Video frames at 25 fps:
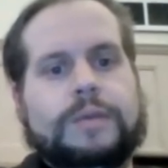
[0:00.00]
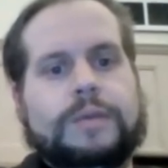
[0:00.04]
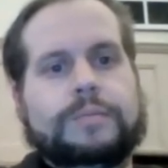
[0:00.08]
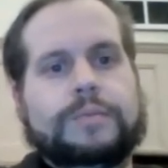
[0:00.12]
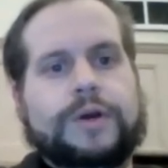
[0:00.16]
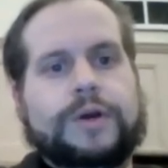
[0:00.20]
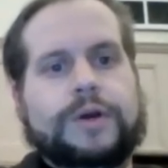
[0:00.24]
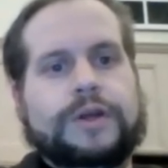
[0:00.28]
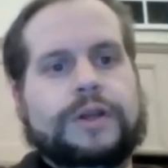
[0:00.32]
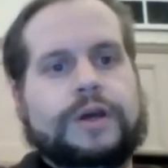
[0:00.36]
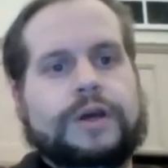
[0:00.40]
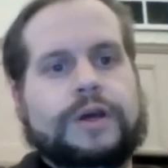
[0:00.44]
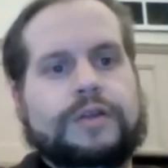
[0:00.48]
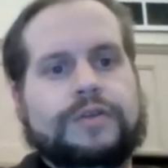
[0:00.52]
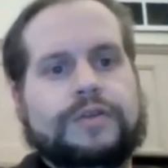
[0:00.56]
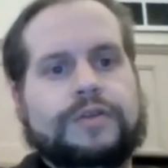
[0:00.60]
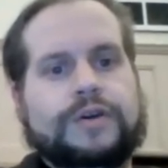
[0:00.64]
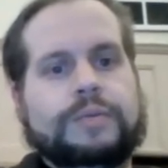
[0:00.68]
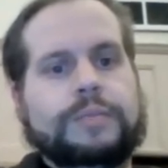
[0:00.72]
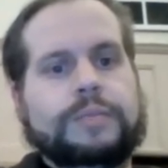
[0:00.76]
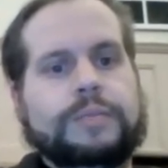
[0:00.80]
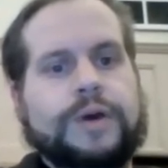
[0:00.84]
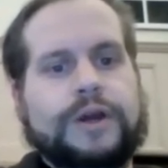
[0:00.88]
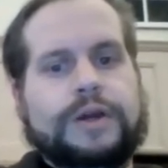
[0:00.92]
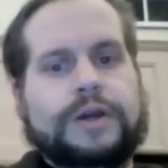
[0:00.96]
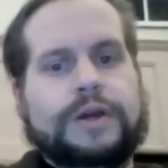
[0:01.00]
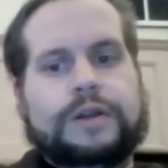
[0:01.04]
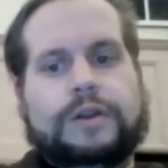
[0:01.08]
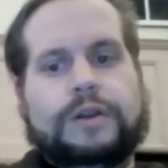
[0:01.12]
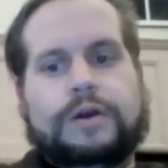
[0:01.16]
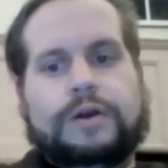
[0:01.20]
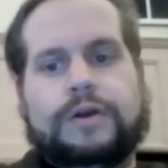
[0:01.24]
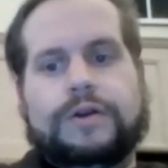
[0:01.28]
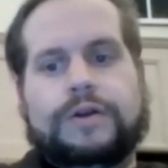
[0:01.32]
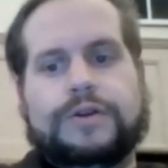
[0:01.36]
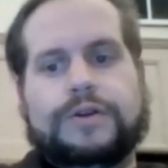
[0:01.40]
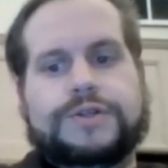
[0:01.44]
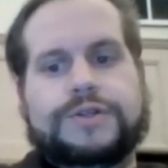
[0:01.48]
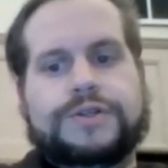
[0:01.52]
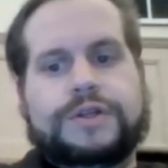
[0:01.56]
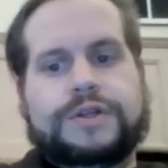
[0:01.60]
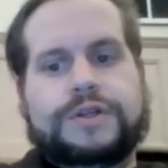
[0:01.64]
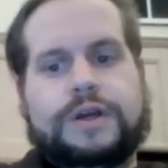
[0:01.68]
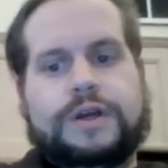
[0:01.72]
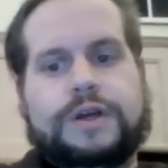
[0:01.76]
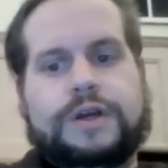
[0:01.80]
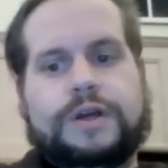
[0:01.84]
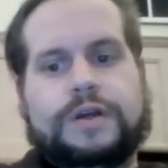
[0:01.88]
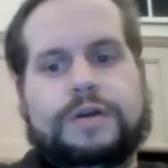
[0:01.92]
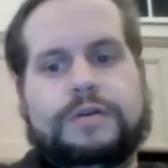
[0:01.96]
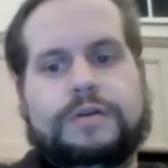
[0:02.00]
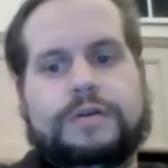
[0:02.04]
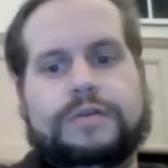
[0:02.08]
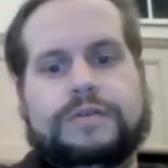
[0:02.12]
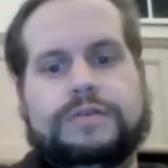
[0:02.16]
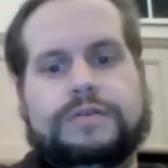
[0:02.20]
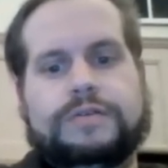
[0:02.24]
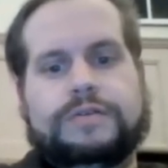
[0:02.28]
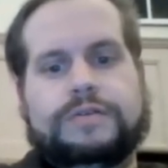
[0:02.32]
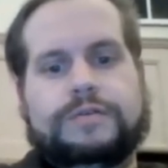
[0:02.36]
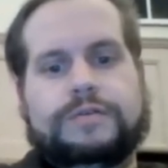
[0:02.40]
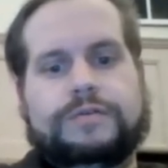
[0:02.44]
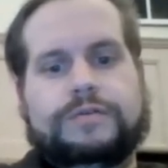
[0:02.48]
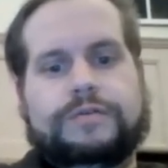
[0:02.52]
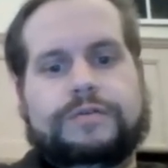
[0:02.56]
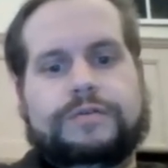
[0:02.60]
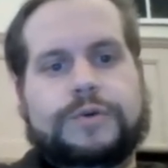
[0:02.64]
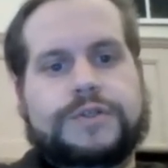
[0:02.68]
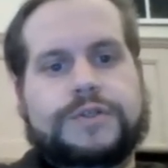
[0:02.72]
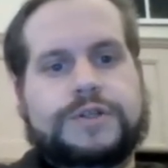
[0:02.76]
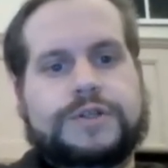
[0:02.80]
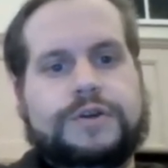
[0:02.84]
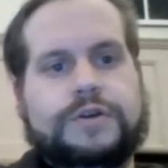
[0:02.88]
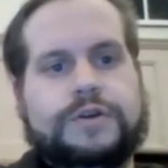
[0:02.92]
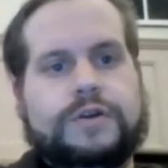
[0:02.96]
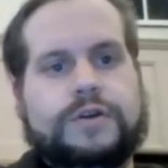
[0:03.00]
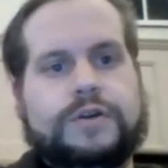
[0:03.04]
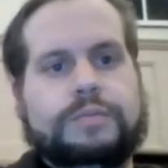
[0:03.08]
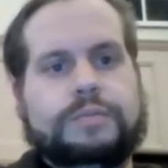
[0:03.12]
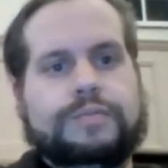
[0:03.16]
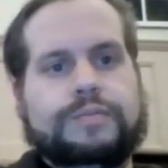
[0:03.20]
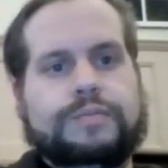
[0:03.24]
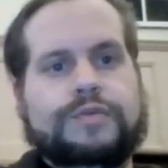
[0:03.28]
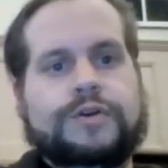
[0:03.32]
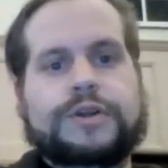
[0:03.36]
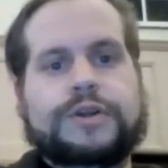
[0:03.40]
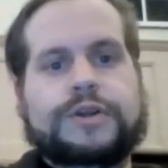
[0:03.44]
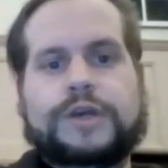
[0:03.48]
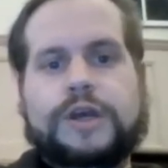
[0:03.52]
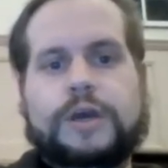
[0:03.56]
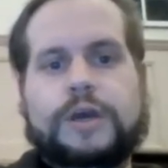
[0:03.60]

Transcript: But I think by and large, folks here are pretty